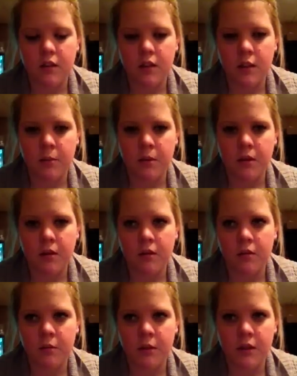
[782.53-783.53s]
email
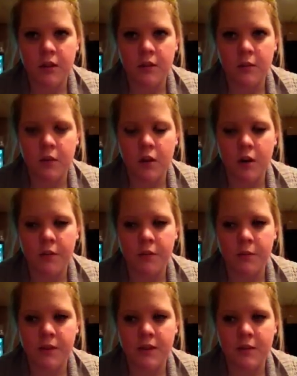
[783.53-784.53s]
me with
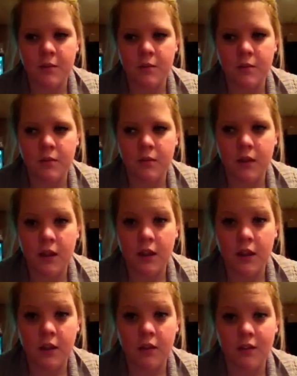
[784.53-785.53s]
compliments.
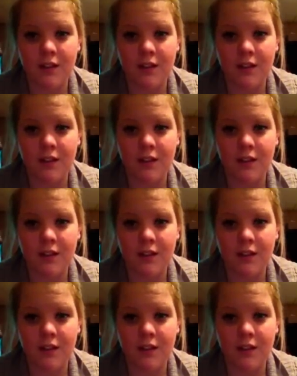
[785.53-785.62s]
Thank you.